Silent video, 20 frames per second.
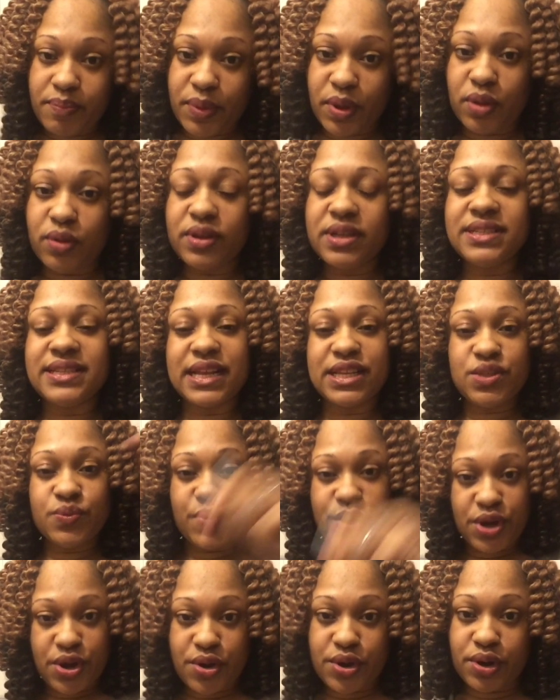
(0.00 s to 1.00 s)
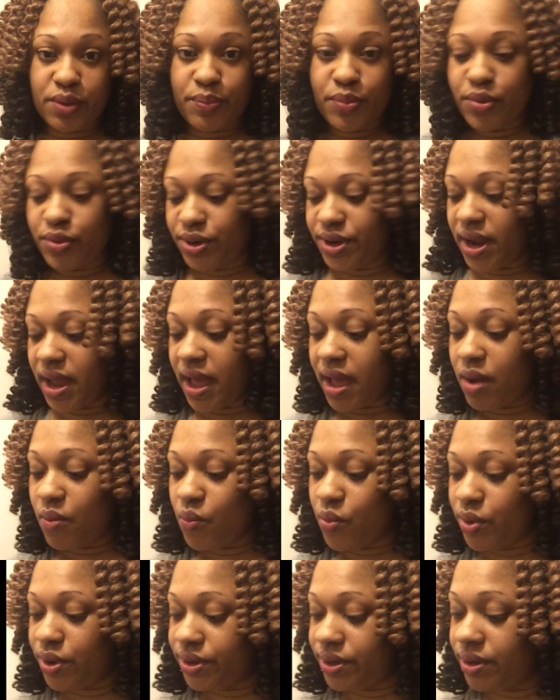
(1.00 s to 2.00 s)
bowl, because that's where you're going to pour your hot
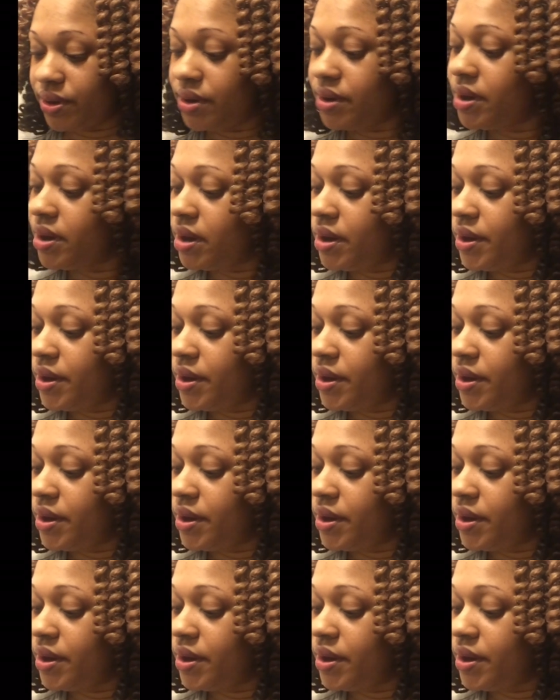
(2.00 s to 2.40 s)
water